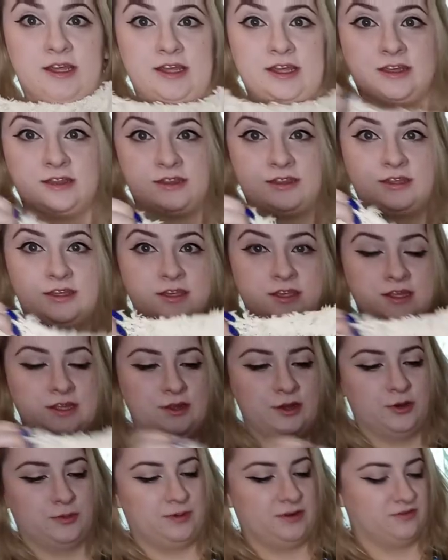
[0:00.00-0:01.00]
length
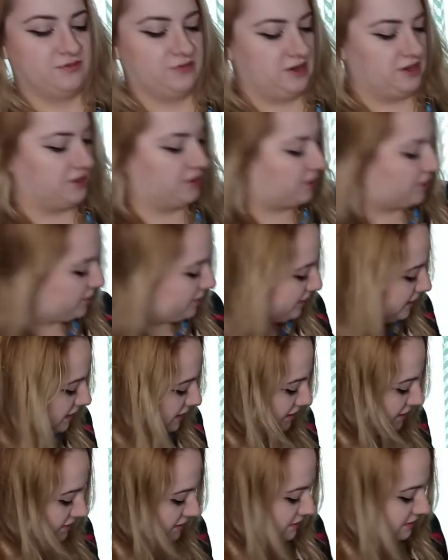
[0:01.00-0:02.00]
open front
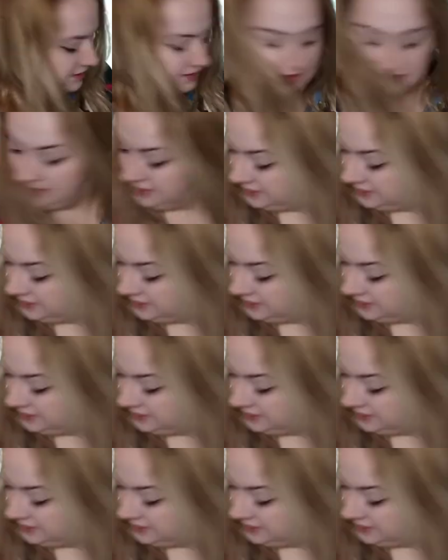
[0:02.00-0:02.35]
cardigan.